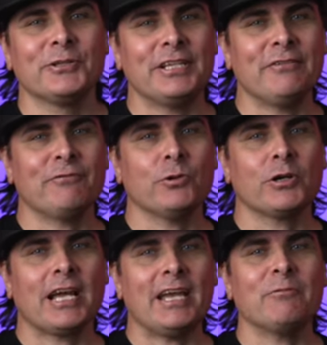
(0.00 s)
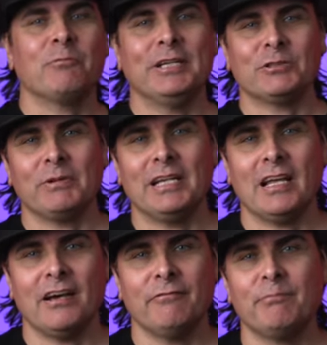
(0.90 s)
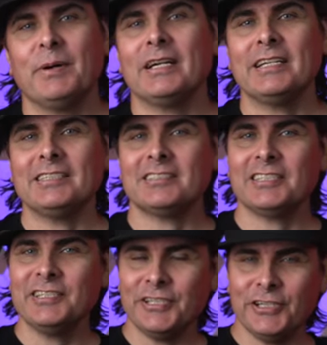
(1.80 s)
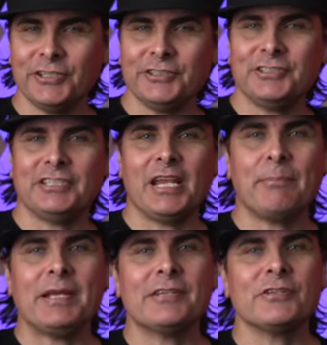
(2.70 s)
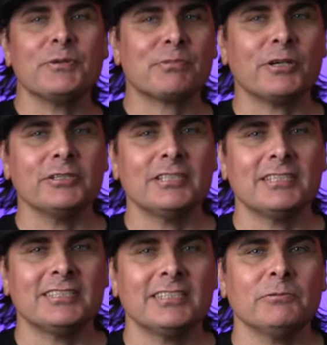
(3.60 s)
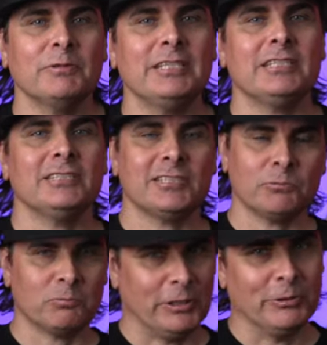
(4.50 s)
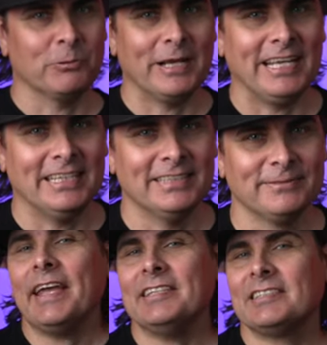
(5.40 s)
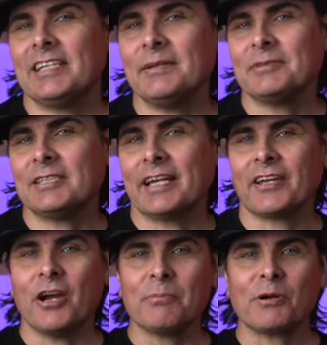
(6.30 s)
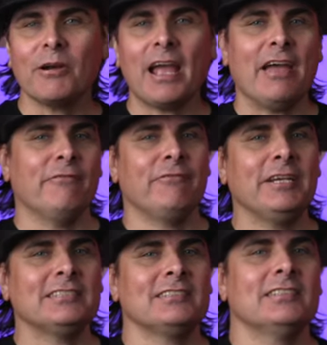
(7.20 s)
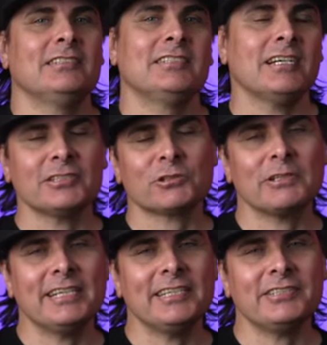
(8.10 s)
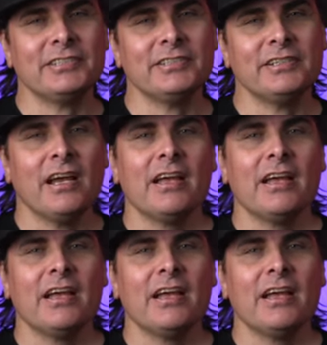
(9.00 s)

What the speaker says: good in 4K, which we love, but it's the new GP2 processor which is the real win. It seems that GoPro have fixed the touchscreen issue.